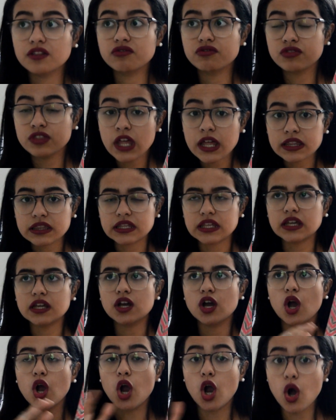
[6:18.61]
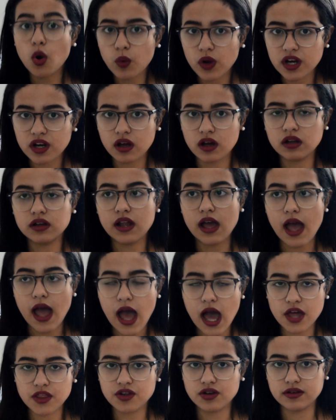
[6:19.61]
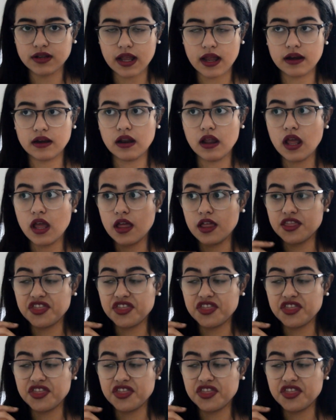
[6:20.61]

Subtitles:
nothing going on other than